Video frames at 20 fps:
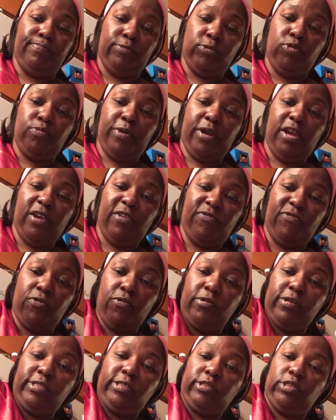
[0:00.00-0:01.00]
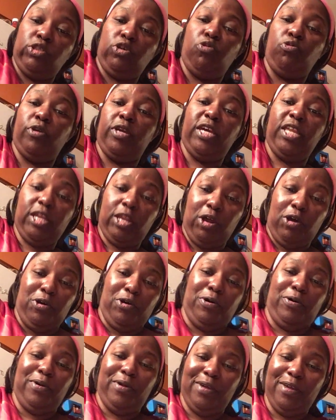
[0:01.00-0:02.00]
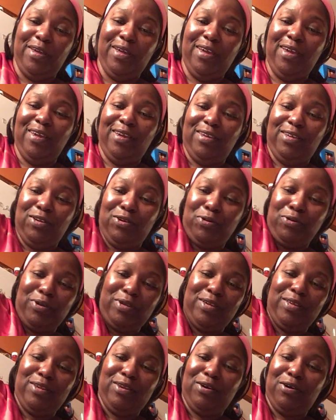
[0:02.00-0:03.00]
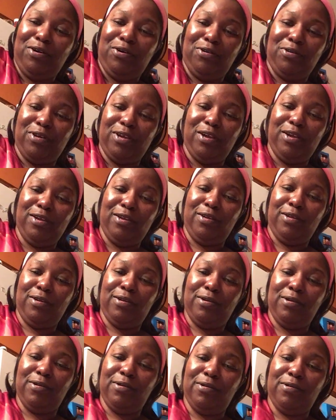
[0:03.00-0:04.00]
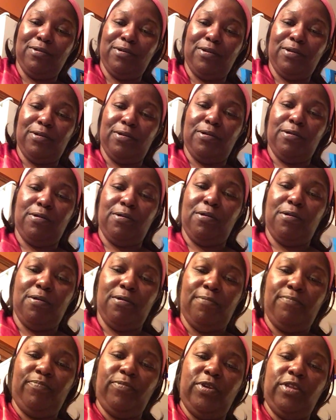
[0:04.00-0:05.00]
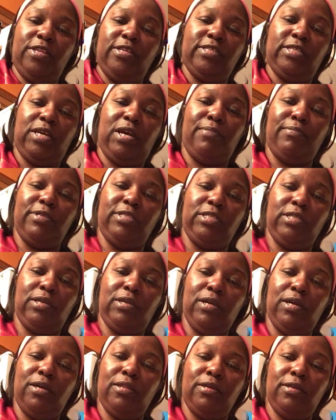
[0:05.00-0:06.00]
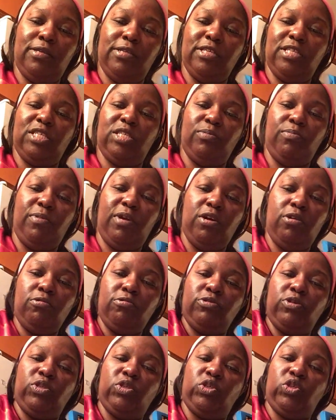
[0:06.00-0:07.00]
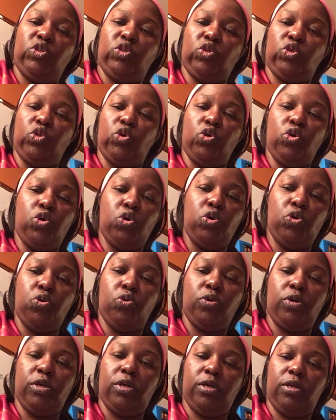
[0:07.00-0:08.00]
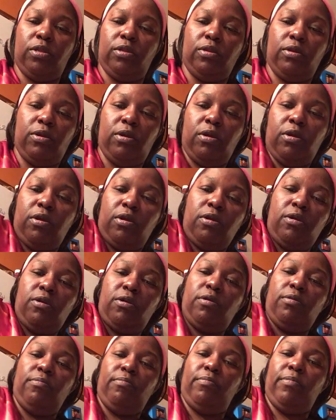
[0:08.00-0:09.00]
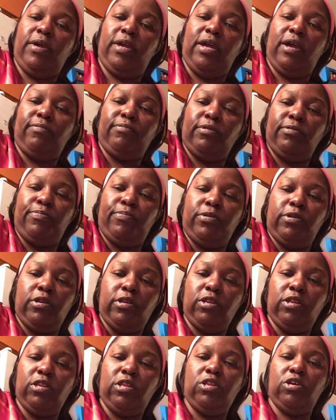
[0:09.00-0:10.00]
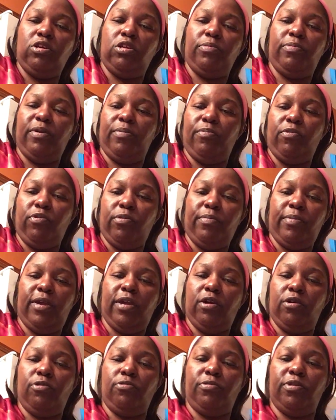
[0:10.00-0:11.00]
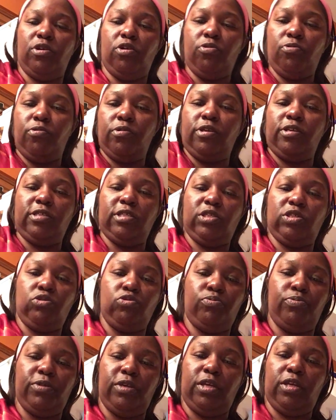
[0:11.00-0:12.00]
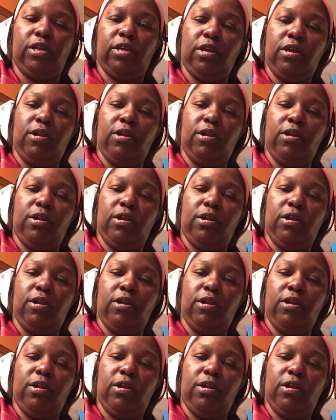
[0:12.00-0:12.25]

You pay for it, you're going to get it all. You're going to get it all, okay? And it's coming together, and it smells so good. Might have to put a little bit more mayo. We don't want it soupy.